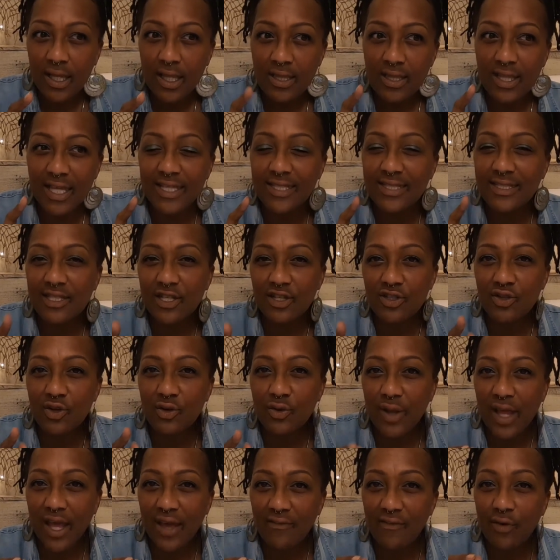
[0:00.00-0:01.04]
they still don't
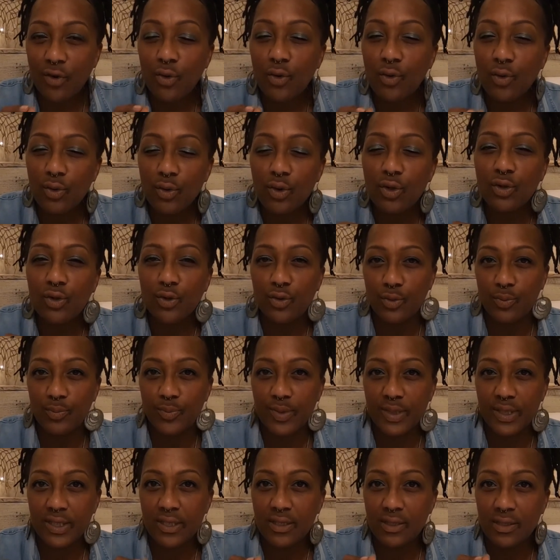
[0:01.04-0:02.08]
have hula
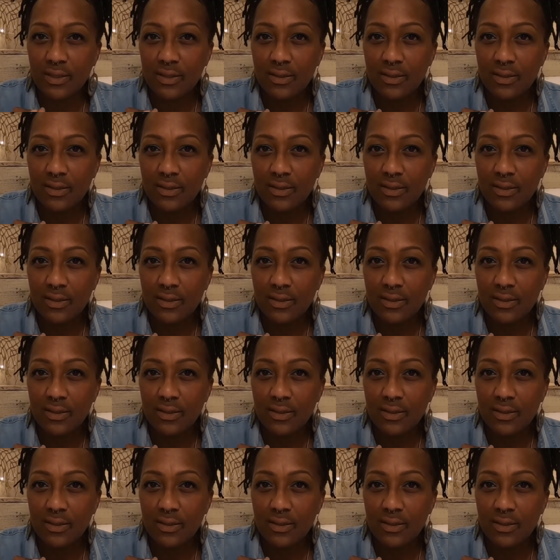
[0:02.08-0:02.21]
hoops